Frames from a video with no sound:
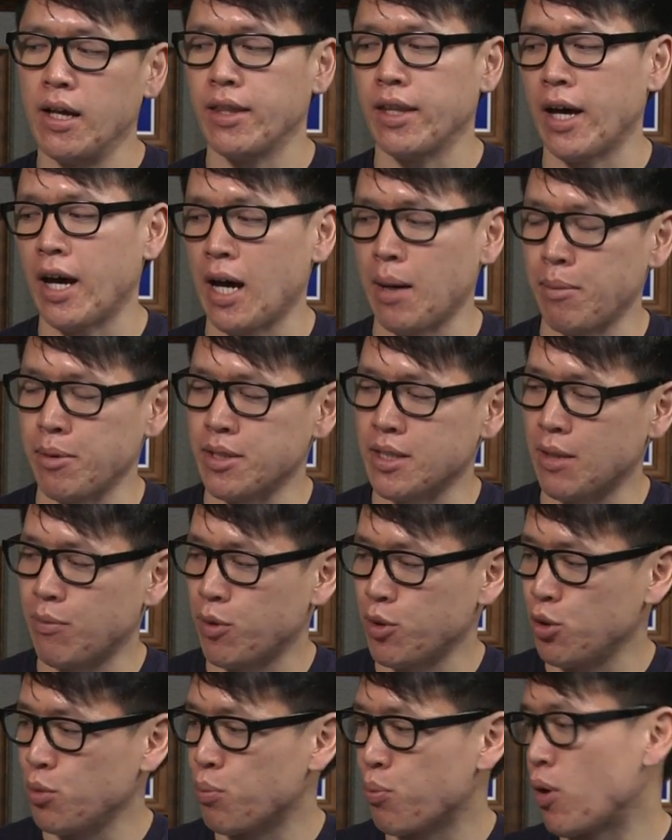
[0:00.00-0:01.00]
that happens
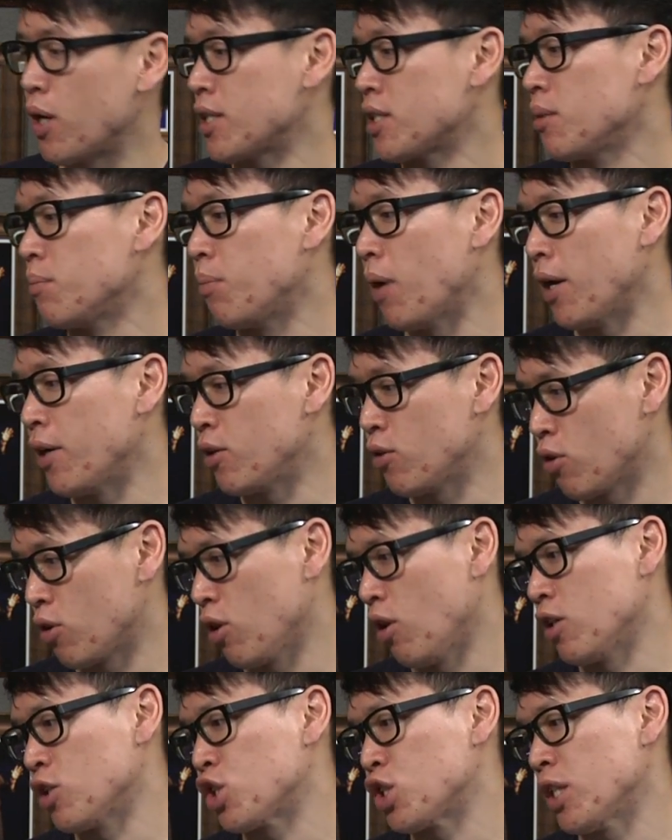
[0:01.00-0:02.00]
when you press a button or
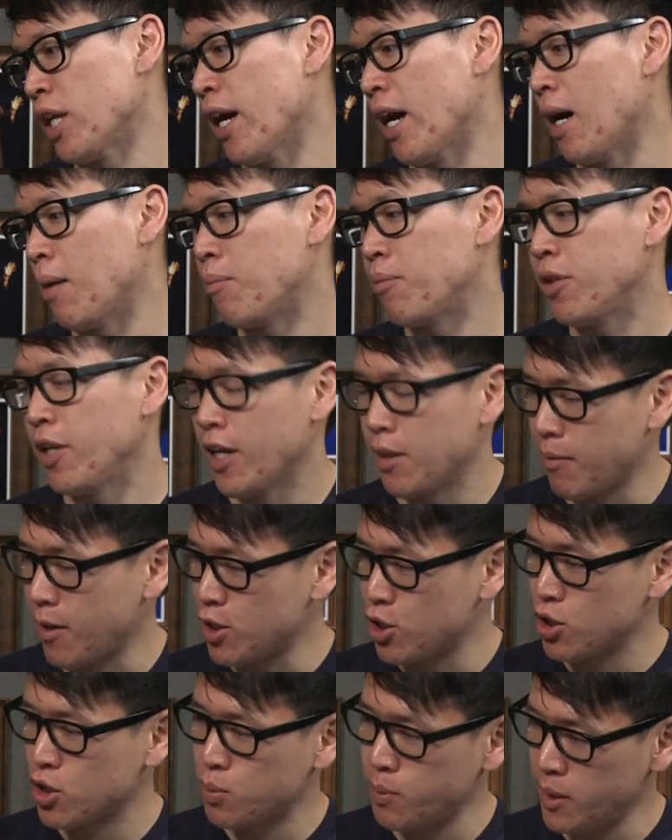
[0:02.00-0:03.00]
launch an app. The
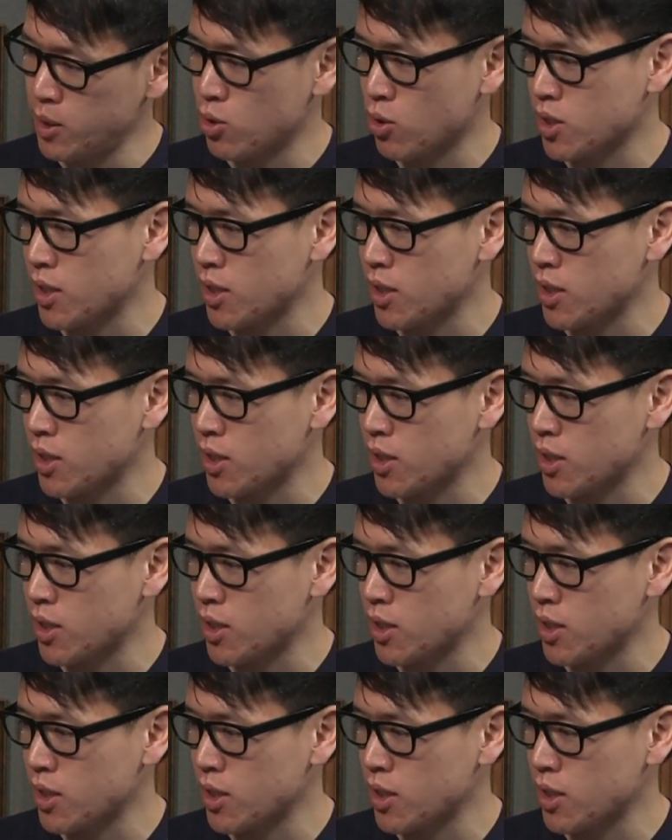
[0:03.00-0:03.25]
animation speeds are